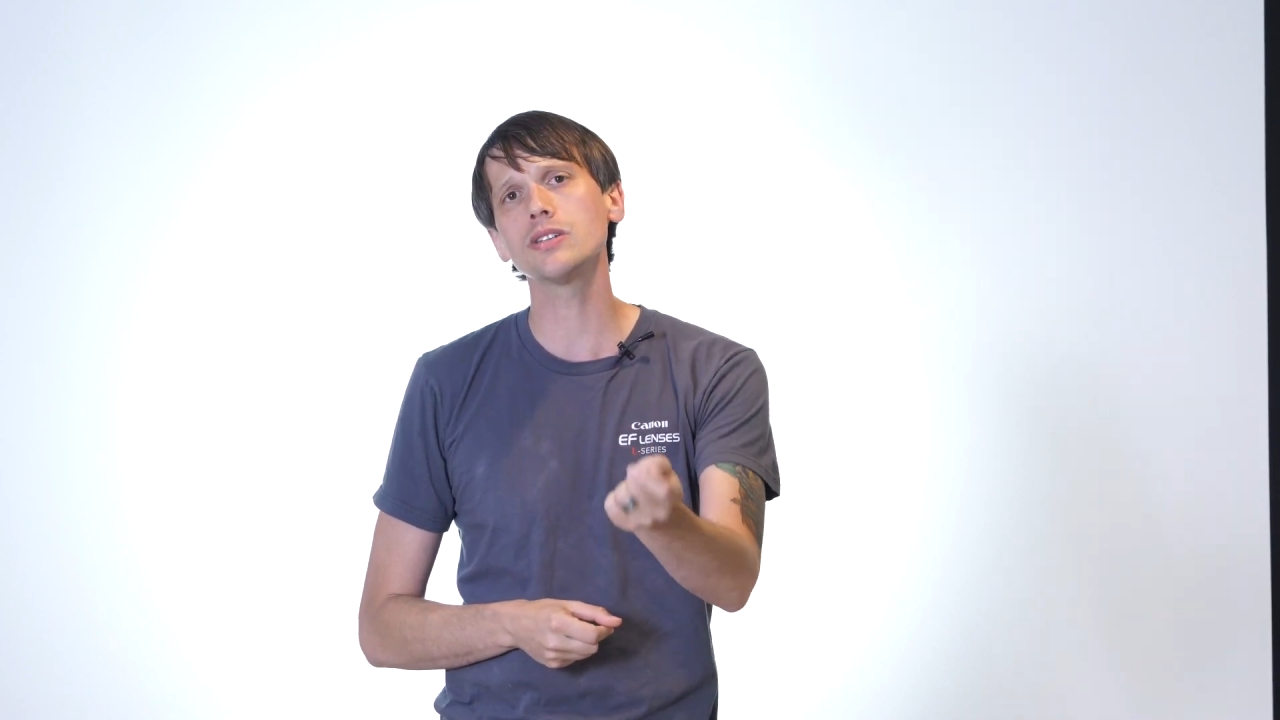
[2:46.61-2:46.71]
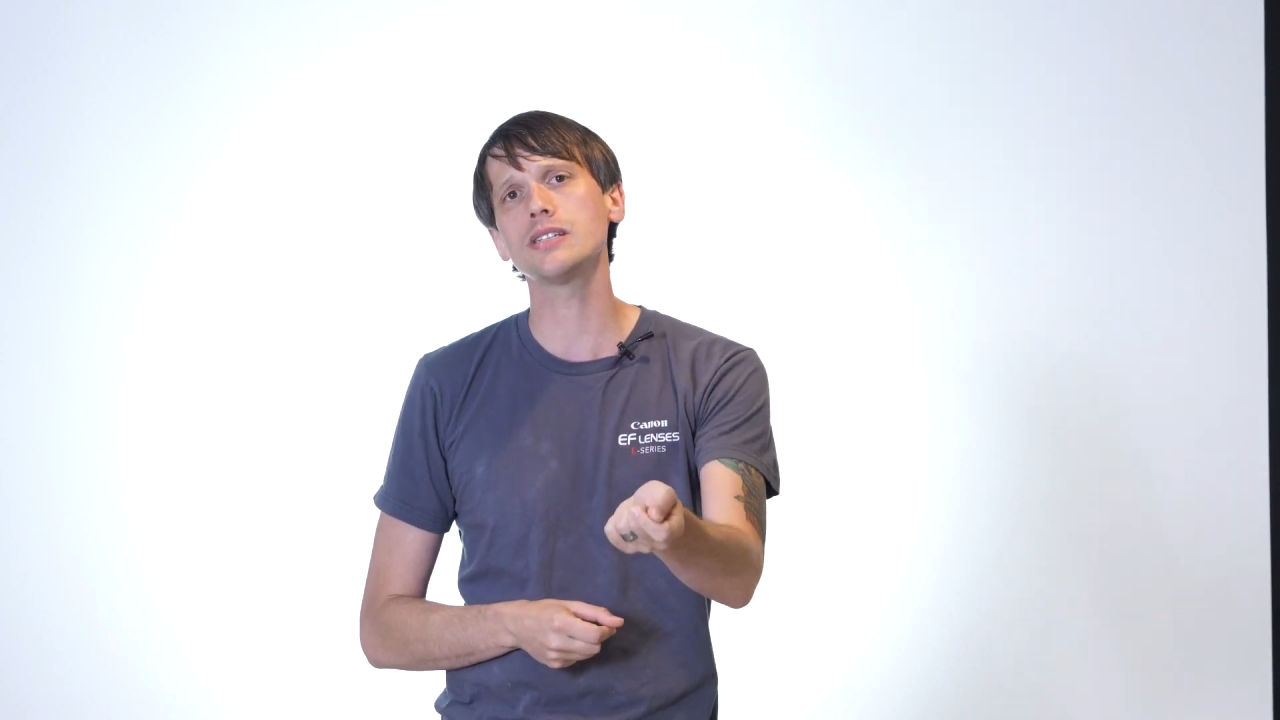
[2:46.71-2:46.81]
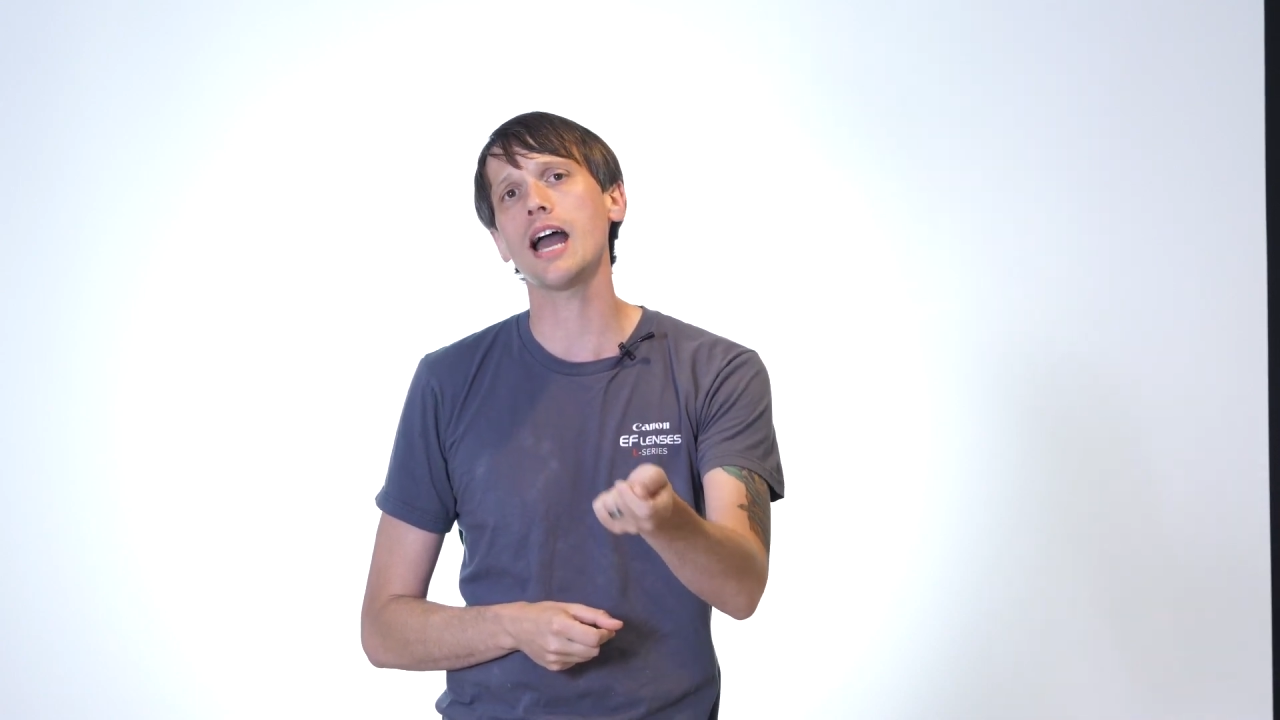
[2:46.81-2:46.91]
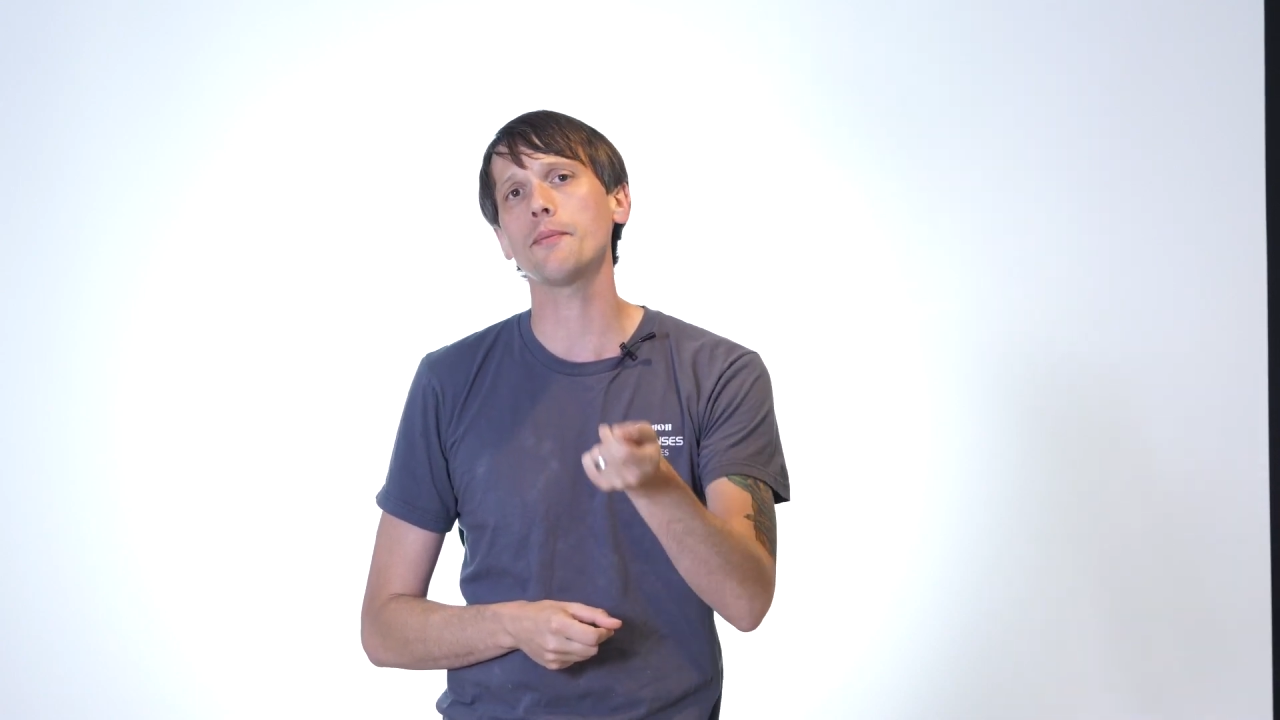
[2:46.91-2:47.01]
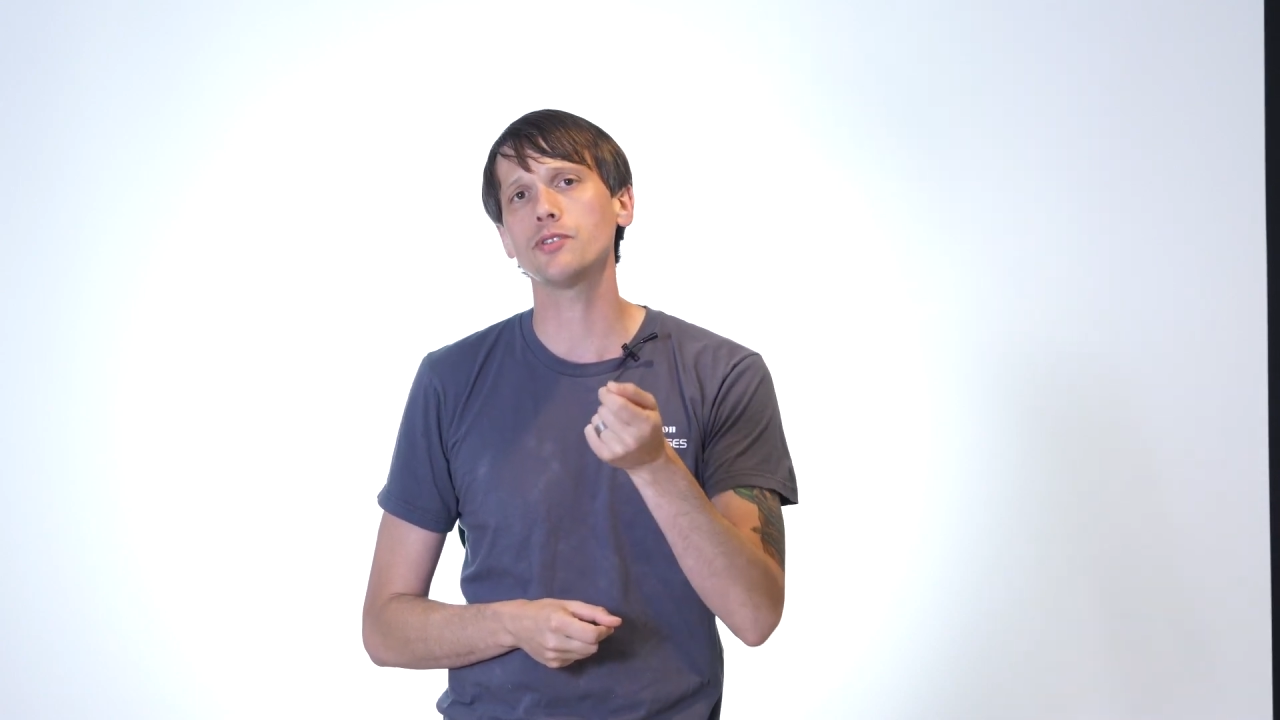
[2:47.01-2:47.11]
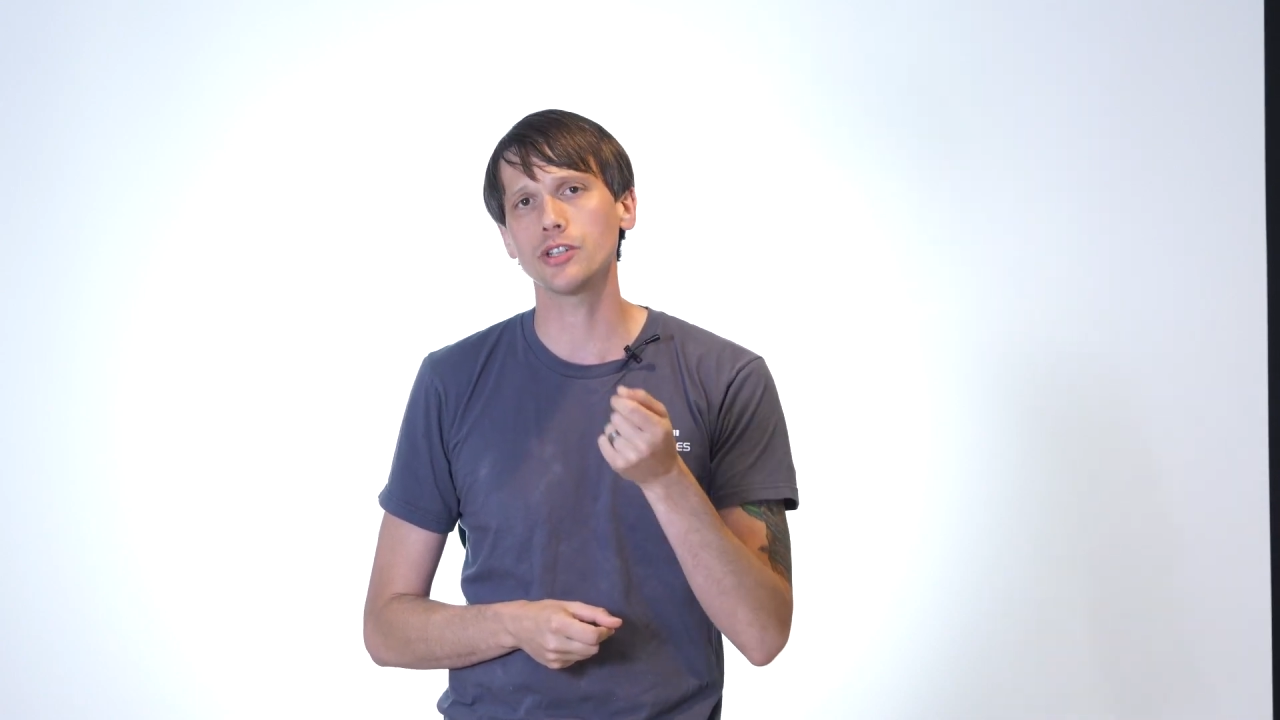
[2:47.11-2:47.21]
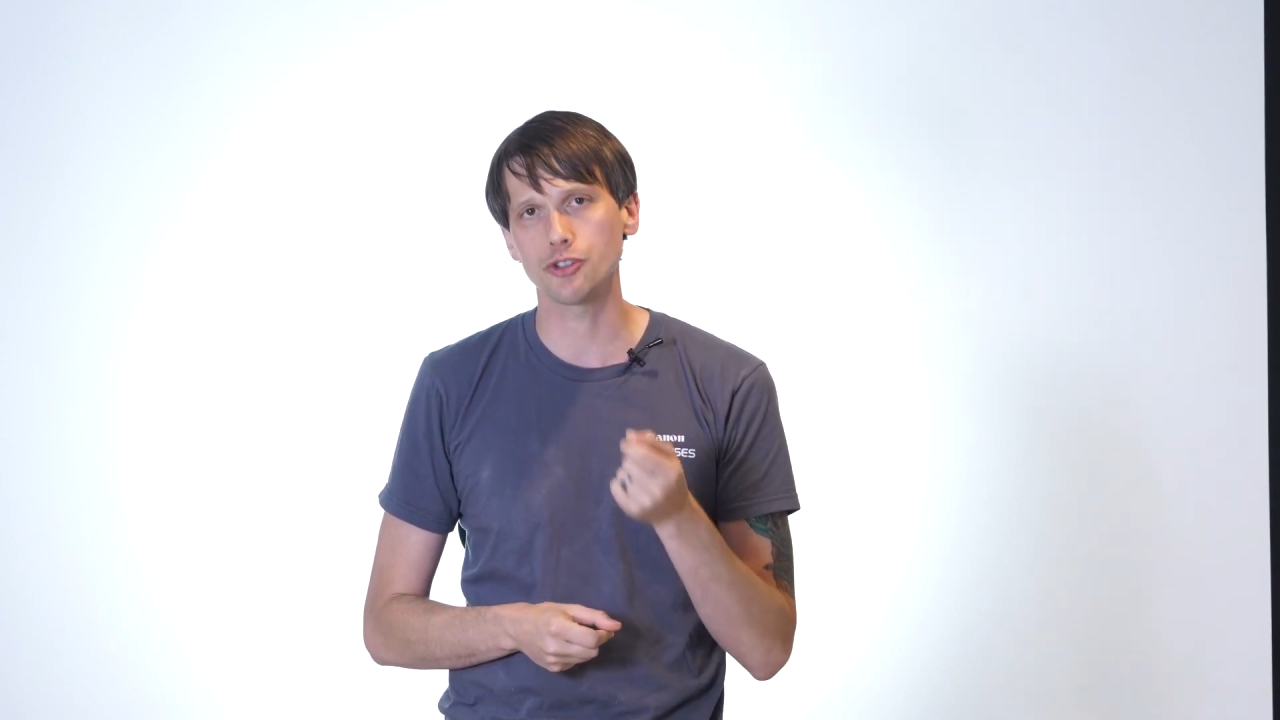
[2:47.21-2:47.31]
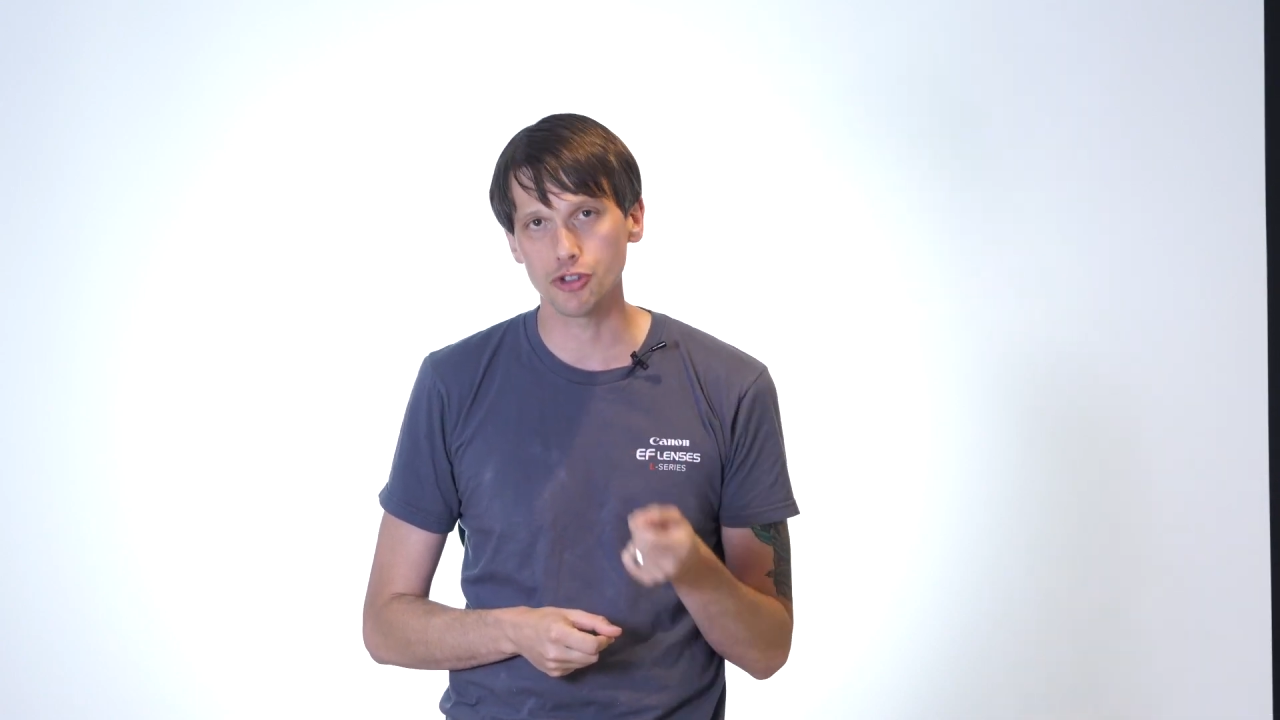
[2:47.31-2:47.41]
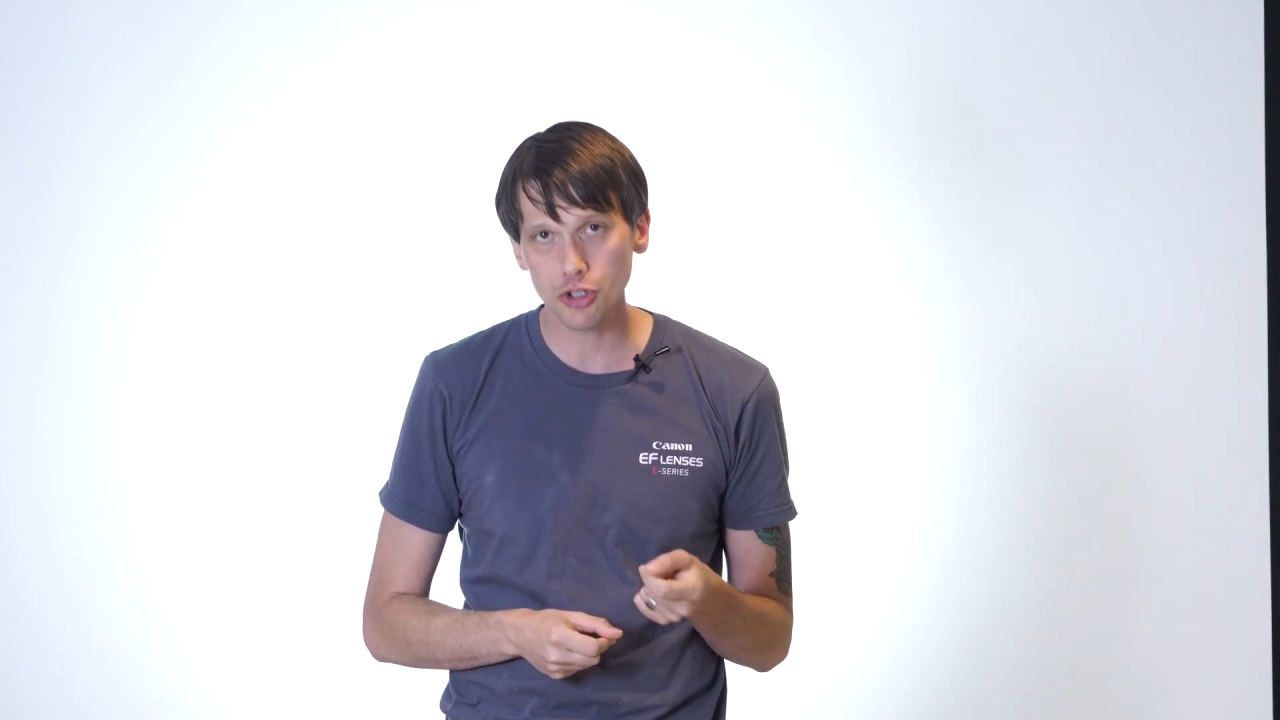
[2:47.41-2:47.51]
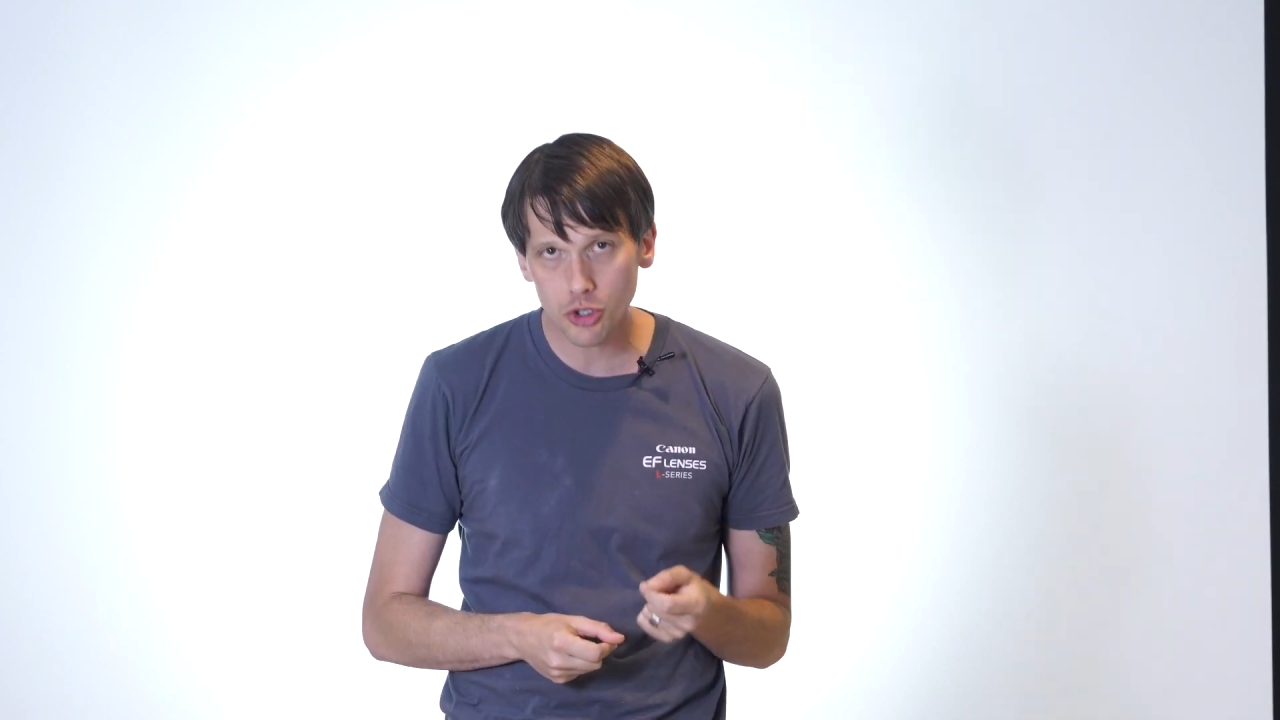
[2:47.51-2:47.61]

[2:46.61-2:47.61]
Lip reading: adapting